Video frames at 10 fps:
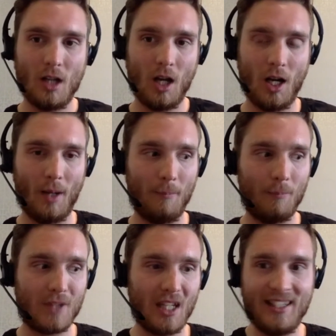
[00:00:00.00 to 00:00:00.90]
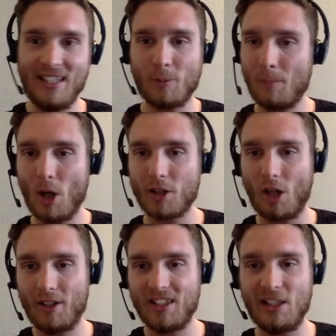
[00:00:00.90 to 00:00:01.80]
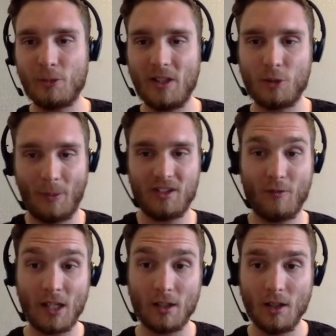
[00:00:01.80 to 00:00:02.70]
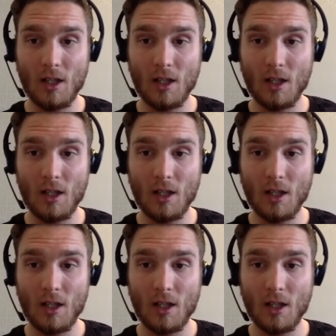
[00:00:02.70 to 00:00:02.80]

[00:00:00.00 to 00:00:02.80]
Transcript: Um, it needs to be personalized. It needs to be specific.